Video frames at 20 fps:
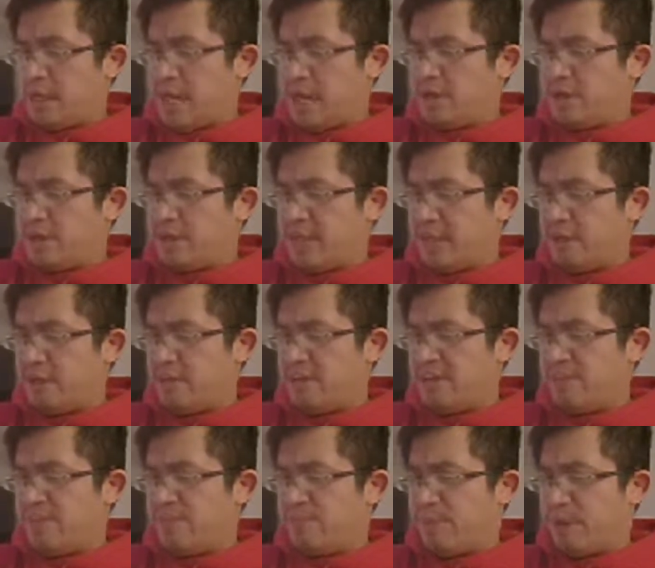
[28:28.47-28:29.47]
and
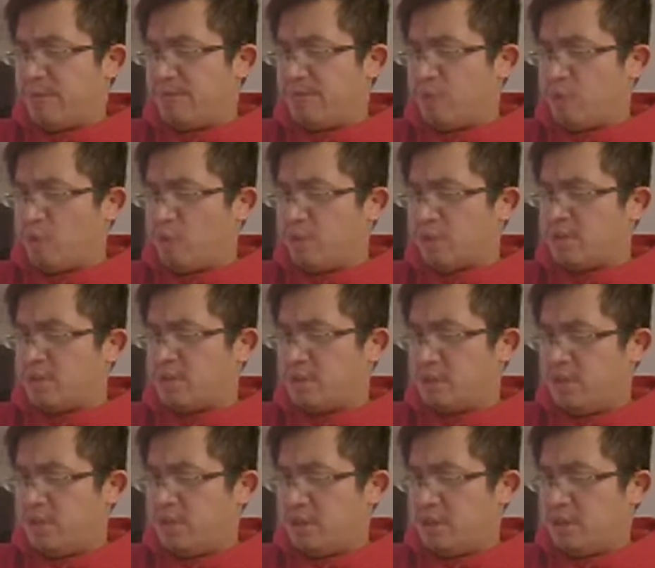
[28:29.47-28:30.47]
I'll count off by
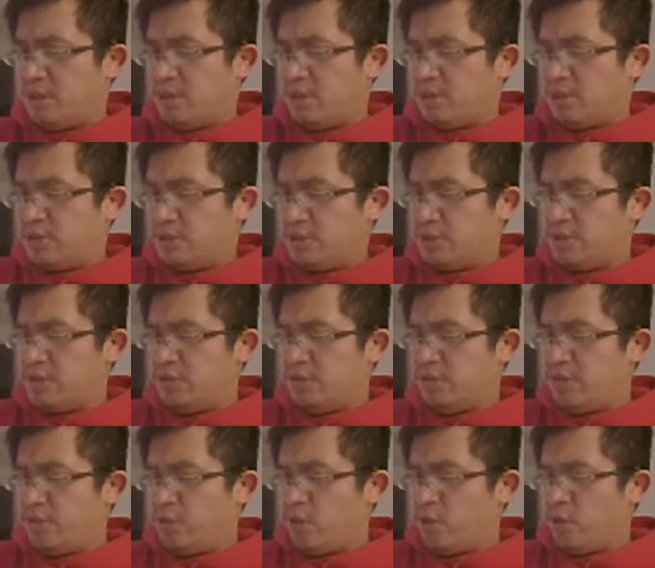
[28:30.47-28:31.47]
fours. So
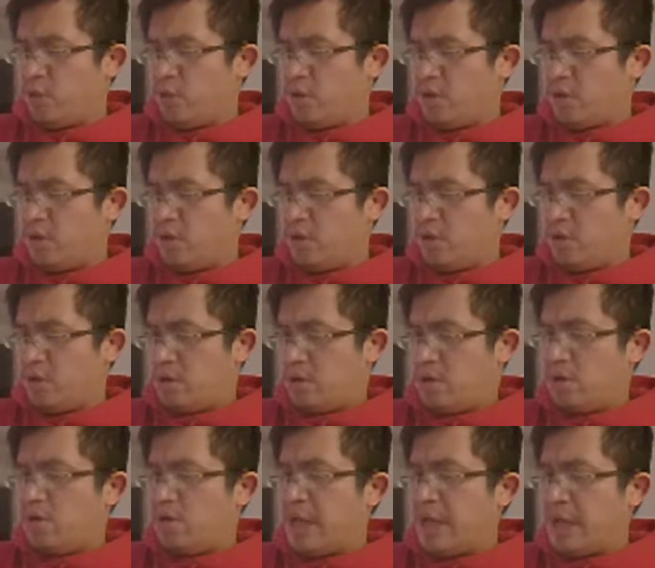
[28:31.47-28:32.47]
I do 4,
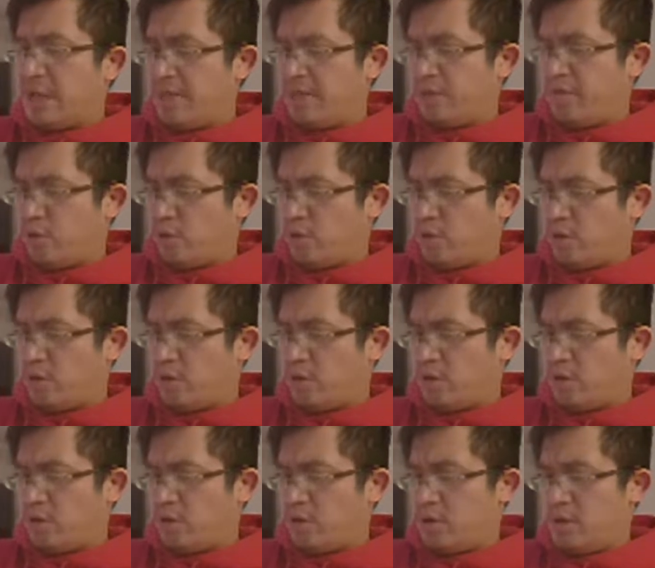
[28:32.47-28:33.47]
negative
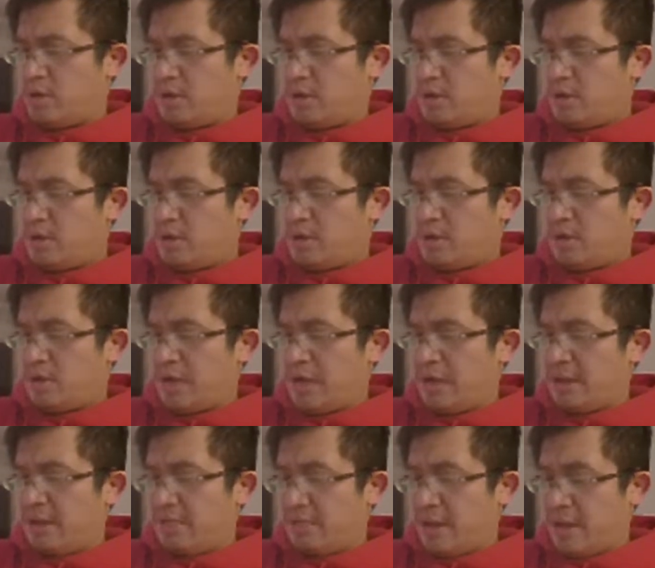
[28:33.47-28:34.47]
4,
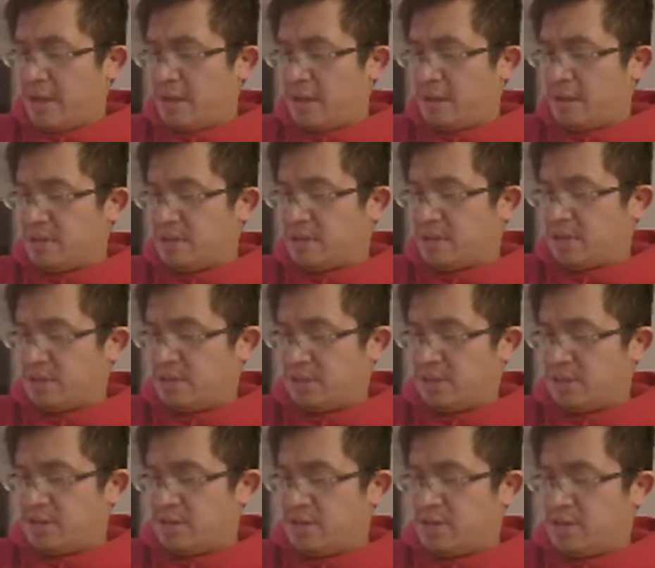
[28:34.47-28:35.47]
negative 8,
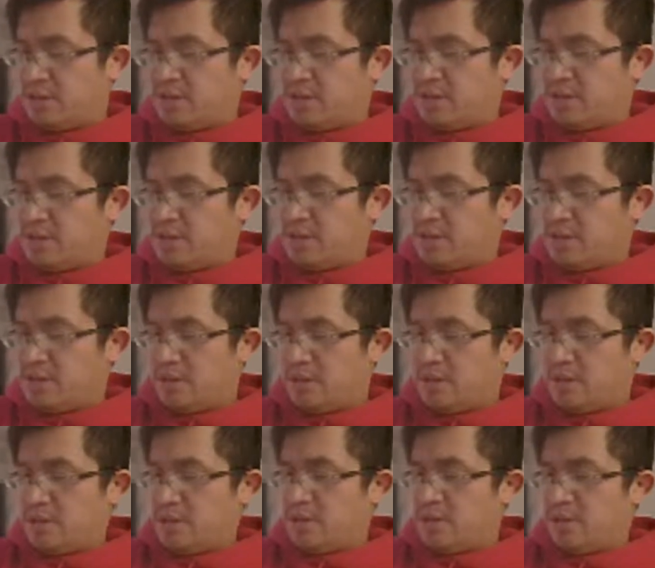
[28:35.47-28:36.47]

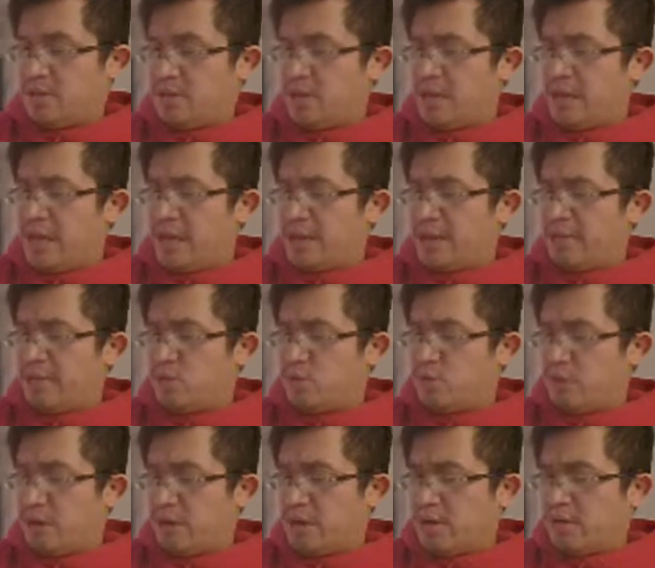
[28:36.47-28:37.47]
negative
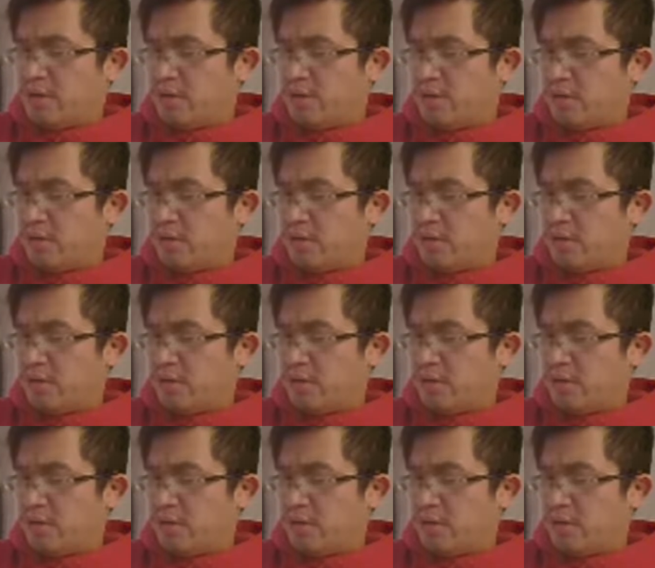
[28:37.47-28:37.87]
12,